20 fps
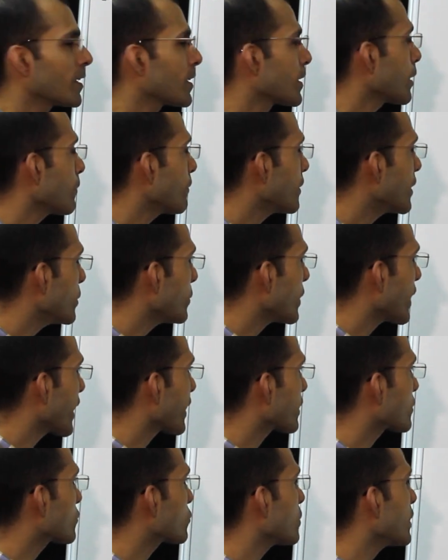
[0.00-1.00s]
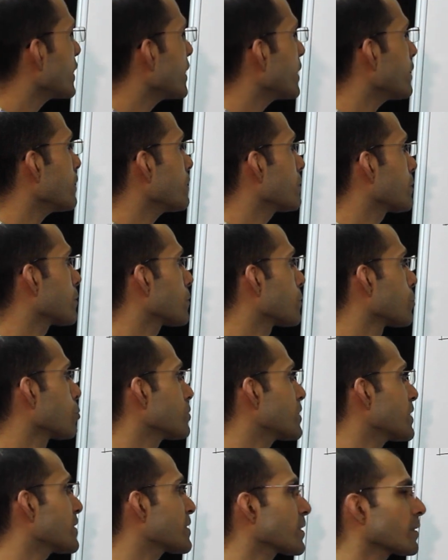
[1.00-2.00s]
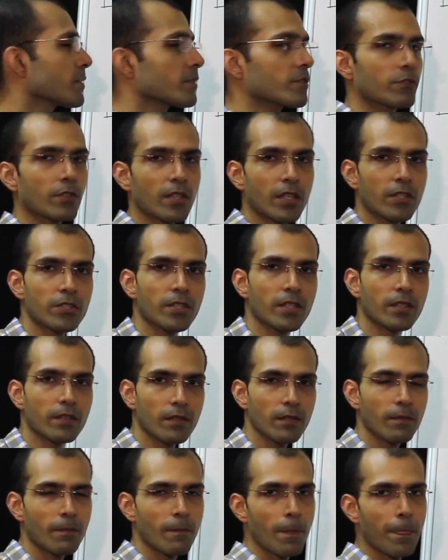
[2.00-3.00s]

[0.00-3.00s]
Now when you actually do this construction,